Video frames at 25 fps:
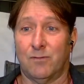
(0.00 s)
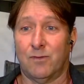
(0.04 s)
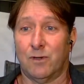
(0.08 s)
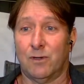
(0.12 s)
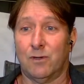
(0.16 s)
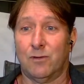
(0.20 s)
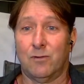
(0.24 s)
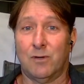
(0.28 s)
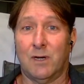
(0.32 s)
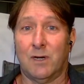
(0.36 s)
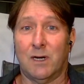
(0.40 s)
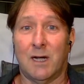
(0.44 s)

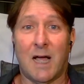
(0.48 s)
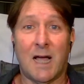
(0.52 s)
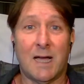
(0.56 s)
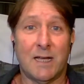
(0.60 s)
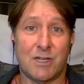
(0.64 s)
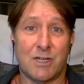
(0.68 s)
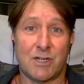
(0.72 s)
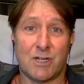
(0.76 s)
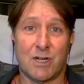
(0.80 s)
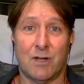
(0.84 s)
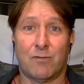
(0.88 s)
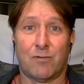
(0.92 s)

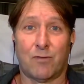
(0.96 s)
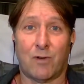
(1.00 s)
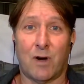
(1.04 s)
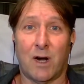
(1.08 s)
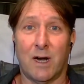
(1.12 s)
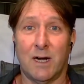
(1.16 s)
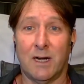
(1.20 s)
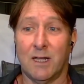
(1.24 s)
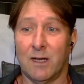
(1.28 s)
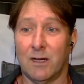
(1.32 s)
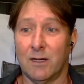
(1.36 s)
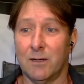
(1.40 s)
HF
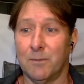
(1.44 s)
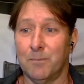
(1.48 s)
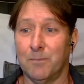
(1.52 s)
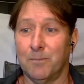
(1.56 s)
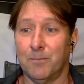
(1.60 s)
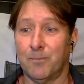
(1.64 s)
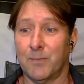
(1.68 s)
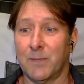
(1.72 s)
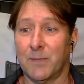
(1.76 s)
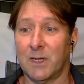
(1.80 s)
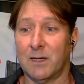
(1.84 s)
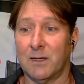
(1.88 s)
radio.
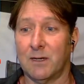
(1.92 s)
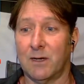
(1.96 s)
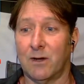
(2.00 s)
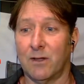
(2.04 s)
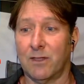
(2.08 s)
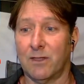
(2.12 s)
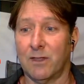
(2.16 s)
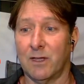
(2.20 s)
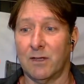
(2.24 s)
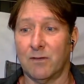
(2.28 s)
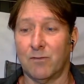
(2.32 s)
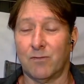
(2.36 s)

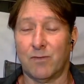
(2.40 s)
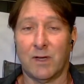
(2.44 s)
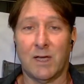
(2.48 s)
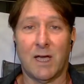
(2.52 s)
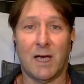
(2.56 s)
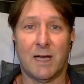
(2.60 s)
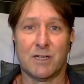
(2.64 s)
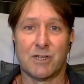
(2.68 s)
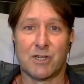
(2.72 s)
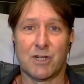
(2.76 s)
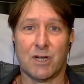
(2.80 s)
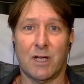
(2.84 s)
I think
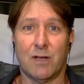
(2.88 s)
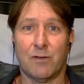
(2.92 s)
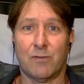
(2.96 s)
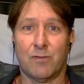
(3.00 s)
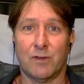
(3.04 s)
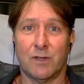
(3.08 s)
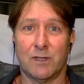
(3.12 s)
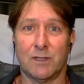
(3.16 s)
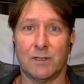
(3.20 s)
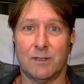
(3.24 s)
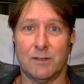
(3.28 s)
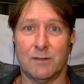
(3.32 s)

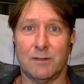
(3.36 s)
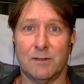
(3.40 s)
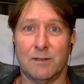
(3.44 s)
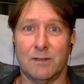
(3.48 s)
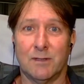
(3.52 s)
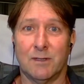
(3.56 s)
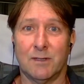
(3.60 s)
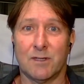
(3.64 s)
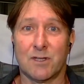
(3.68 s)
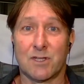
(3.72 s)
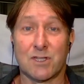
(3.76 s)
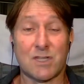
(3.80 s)
VHF and
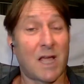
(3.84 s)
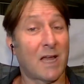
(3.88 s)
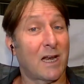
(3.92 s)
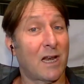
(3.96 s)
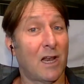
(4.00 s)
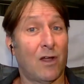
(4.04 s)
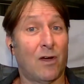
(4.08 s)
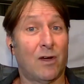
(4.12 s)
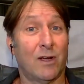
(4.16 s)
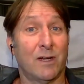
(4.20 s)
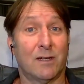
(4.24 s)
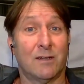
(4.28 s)

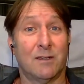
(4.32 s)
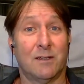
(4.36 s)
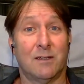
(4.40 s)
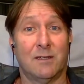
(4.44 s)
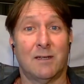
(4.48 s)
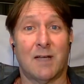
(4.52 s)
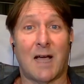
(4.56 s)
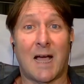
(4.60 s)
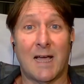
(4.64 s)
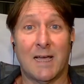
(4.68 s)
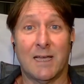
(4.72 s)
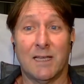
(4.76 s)
satellite
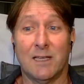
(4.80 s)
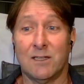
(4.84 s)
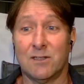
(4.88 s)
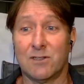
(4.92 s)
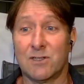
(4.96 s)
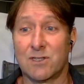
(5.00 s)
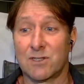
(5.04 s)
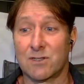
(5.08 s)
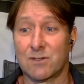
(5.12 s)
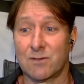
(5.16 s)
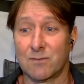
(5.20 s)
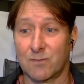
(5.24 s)

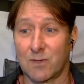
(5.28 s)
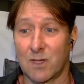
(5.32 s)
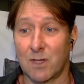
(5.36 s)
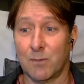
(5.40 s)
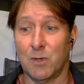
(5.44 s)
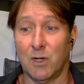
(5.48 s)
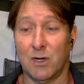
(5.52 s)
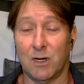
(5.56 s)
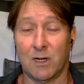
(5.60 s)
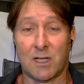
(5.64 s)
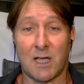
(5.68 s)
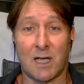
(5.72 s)
aids
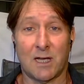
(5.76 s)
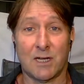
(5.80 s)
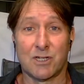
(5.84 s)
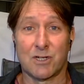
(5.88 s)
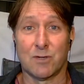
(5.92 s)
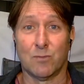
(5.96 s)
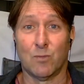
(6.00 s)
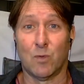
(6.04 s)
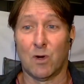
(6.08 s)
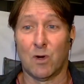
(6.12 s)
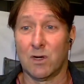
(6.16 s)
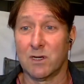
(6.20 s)

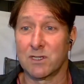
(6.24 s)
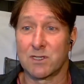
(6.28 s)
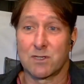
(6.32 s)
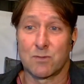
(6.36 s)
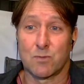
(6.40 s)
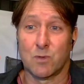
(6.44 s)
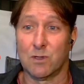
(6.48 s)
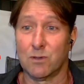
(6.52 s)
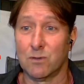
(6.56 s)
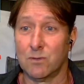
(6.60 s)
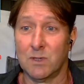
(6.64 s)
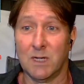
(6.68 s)
communication
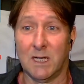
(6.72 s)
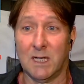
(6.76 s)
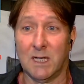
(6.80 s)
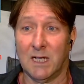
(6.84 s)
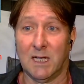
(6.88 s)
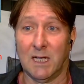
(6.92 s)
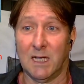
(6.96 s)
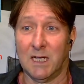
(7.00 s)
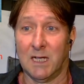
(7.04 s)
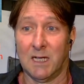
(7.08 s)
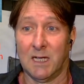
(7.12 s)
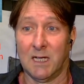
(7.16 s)
wise will
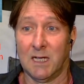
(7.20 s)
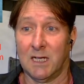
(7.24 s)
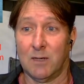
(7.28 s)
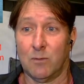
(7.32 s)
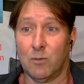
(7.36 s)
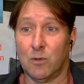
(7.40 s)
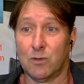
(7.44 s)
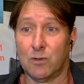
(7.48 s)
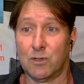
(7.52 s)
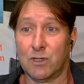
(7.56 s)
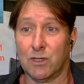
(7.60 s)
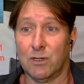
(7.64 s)

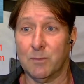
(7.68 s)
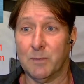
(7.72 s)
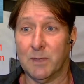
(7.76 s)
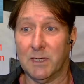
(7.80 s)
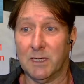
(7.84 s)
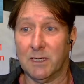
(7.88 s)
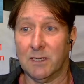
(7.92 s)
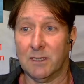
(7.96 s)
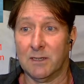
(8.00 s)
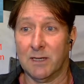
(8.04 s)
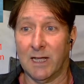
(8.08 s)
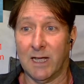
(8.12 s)
do
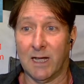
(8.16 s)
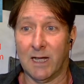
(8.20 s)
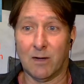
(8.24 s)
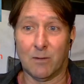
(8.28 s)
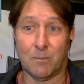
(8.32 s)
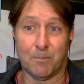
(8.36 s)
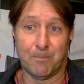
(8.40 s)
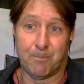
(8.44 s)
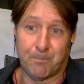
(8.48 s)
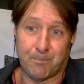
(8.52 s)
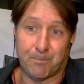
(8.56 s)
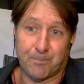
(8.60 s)
me.
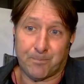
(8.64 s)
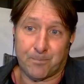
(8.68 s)
Now,